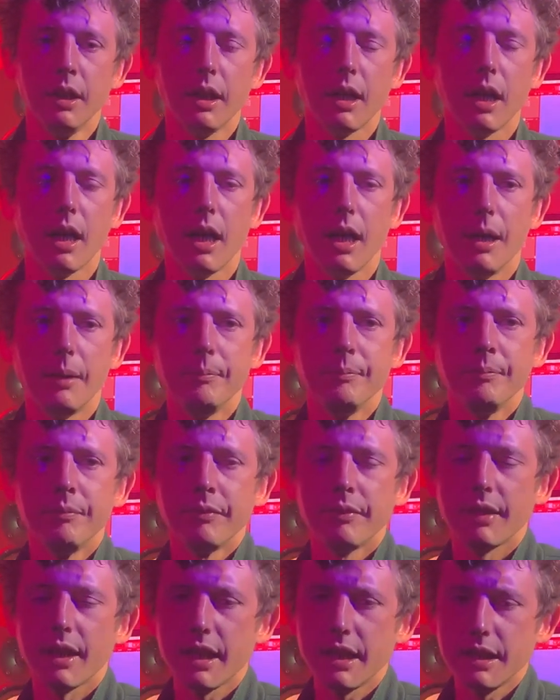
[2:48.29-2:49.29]
Um,
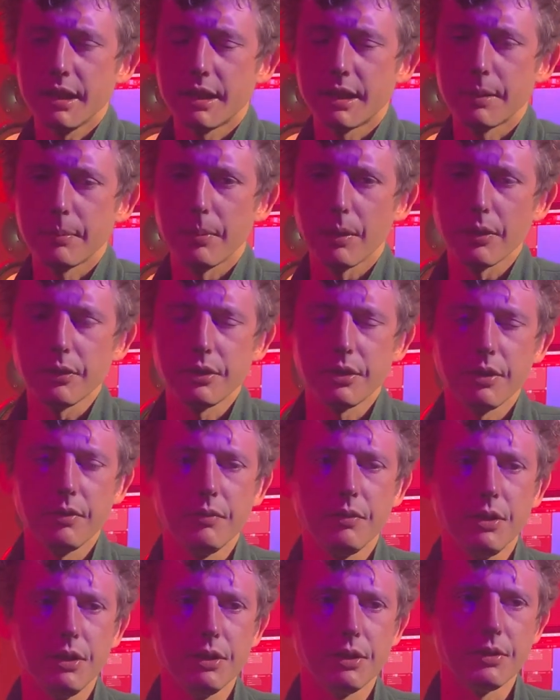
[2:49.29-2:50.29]
that is the
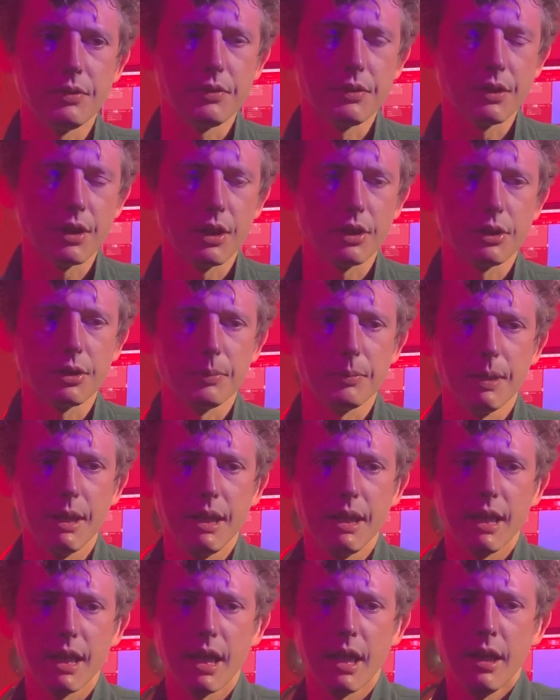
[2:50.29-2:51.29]
positive use of social
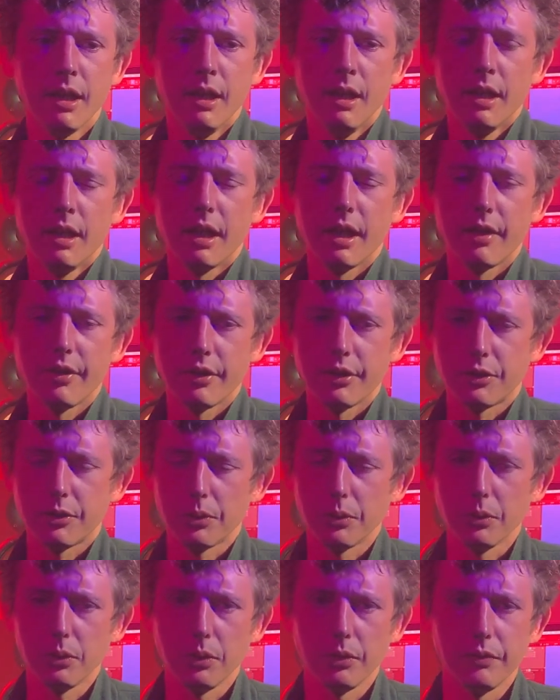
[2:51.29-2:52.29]
media and the
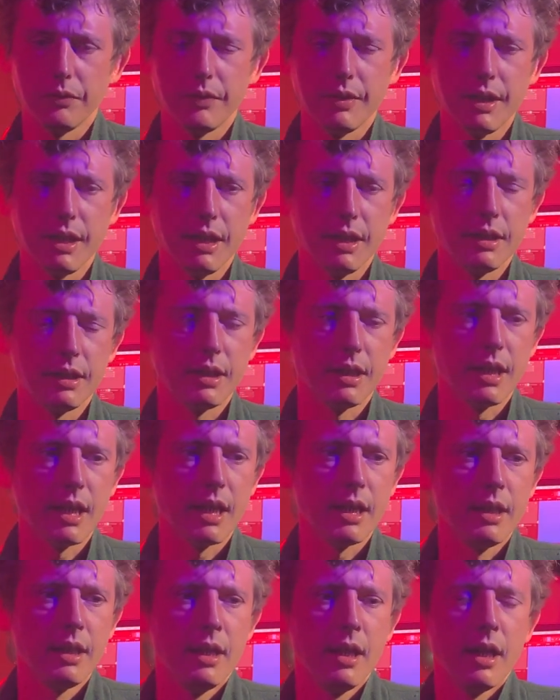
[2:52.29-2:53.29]
tool of the
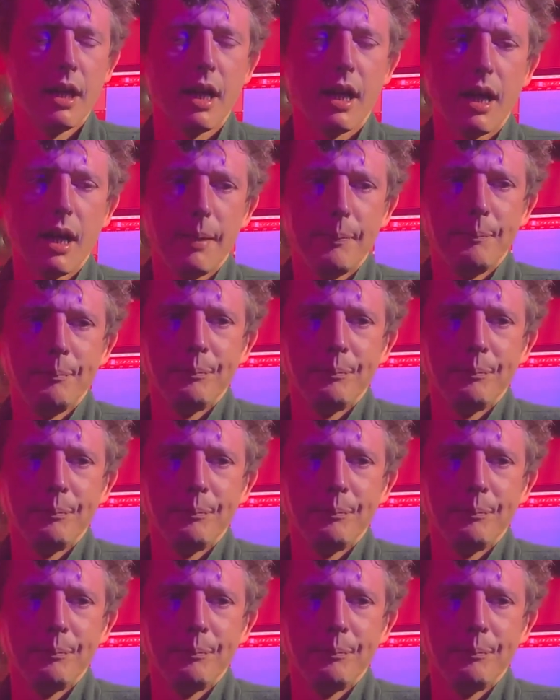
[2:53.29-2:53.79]
internet. Um,